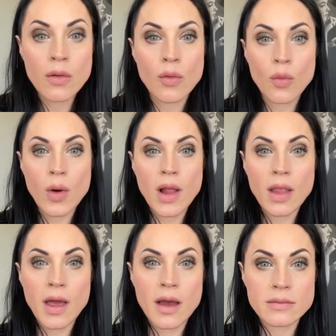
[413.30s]

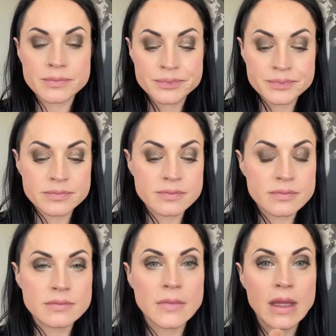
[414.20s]
Voila,
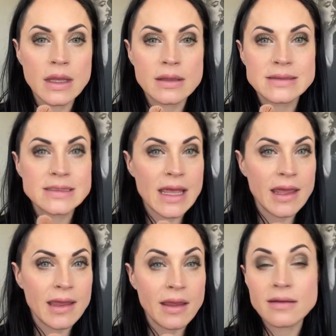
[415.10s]

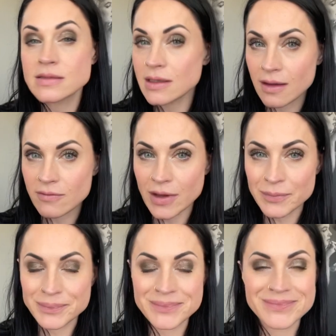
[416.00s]
day into
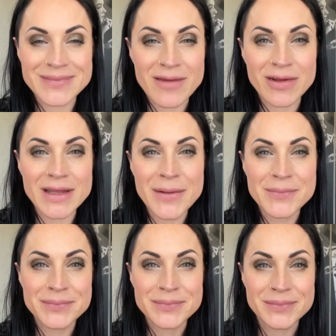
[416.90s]
evening. Happy day,
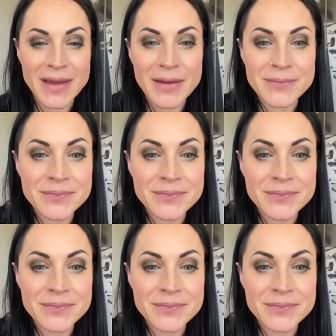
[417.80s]
bye.